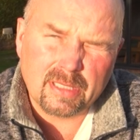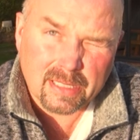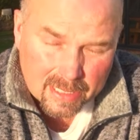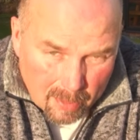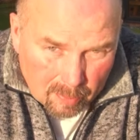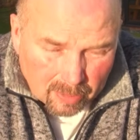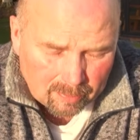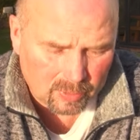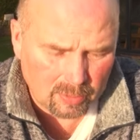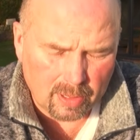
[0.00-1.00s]
December
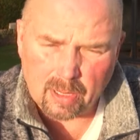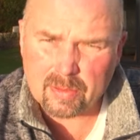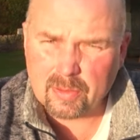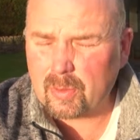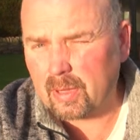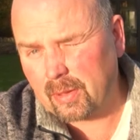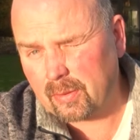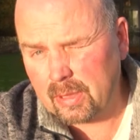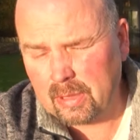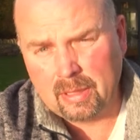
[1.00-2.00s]

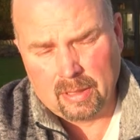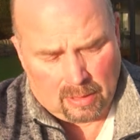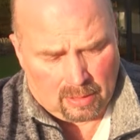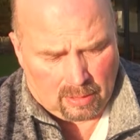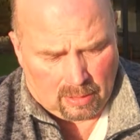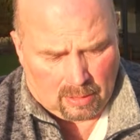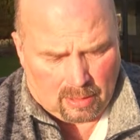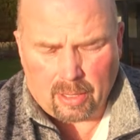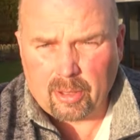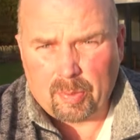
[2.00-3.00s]
2023.
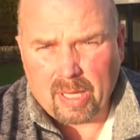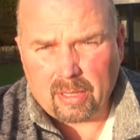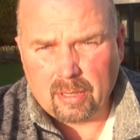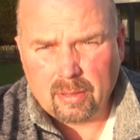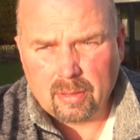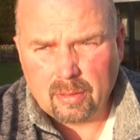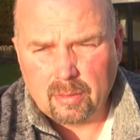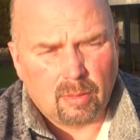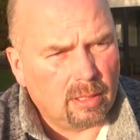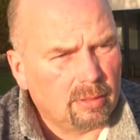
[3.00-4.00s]
I'm going to pick...
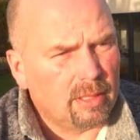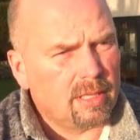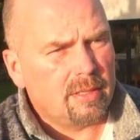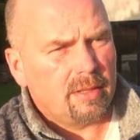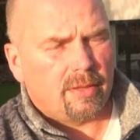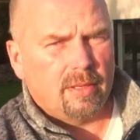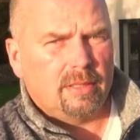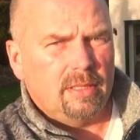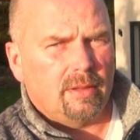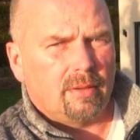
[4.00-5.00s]
No, hold on. Is it the
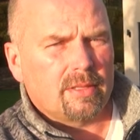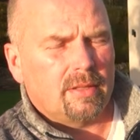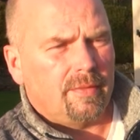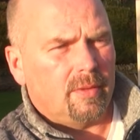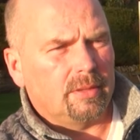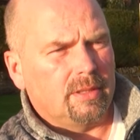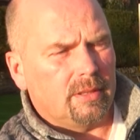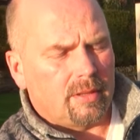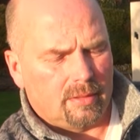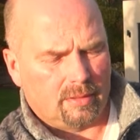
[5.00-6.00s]
13th or is it the 14th?